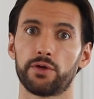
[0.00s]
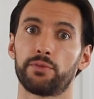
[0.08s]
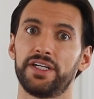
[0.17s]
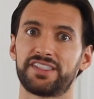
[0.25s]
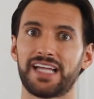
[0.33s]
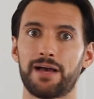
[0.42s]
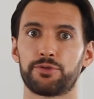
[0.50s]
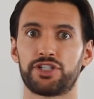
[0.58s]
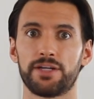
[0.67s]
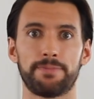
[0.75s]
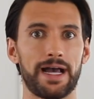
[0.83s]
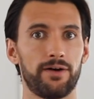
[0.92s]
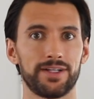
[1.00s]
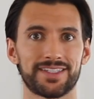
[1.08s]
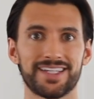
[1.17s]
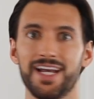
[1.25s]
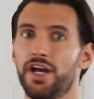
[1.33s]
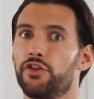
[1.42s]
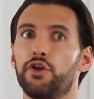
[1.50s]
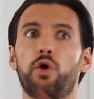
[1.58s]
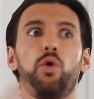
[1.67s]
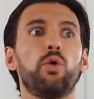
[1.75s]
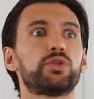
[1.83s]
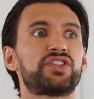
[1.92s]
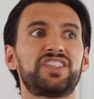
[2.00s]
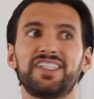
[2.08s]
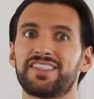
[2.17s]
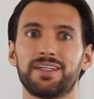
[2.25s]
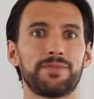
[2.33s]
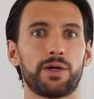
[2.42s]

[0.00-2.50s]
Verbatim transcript: and reestablishing balance, the whole system